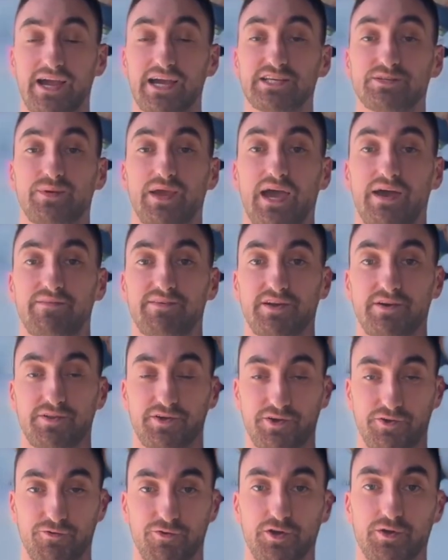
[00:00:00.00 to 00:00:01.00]
guys, we have
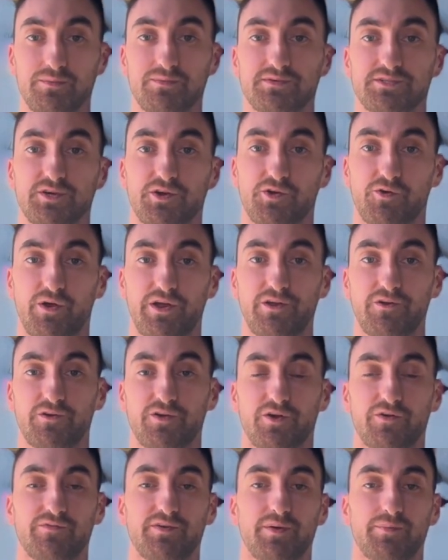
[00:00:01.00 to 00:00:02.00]
another group. So cranial
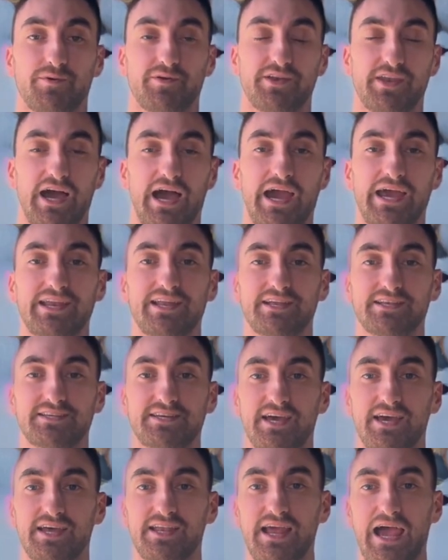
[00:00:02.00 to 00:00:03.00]
nerve number 9 and
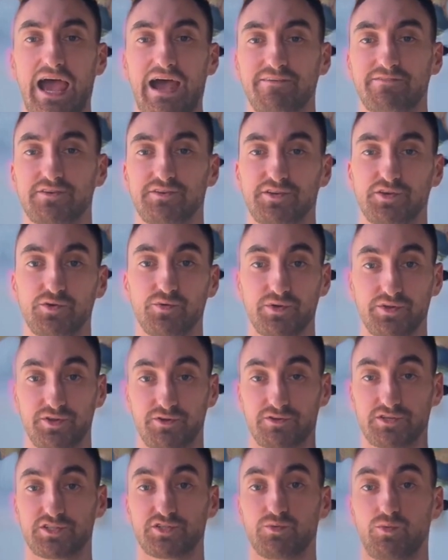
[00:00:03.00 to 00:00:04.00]
10 have to do with
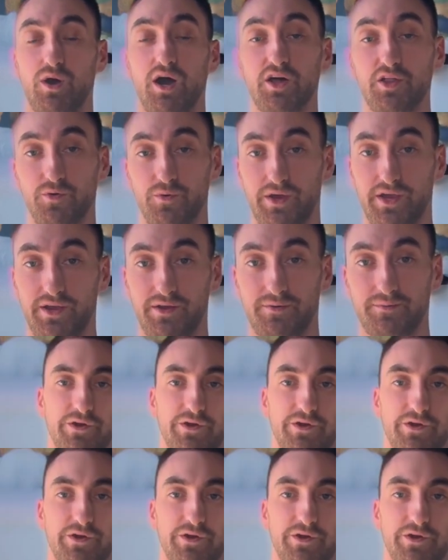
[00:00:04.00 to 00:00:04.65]
your swallowing.